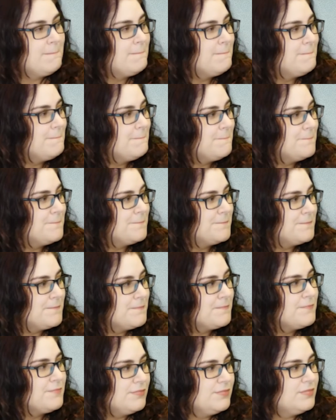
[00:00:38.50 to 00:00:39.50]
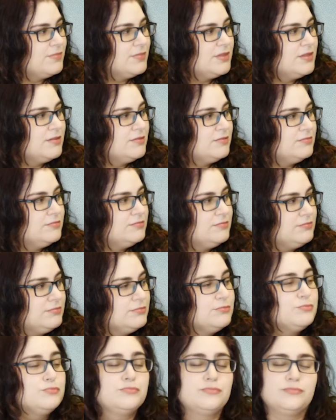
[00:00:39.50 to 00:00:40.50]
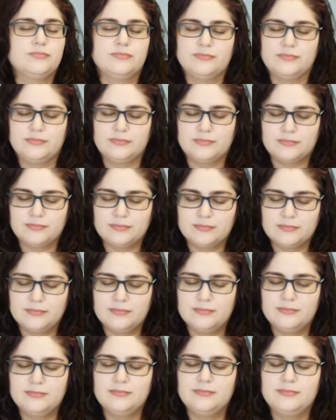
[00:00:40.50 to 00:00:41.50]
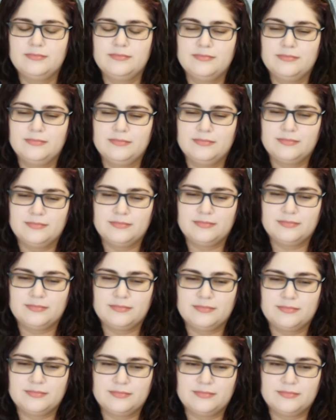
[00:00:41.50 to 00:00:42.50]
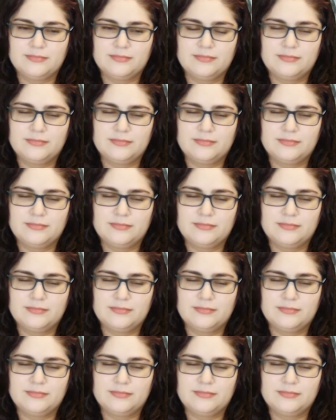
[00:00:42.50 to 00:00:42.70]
No words are spoken by the person on screen.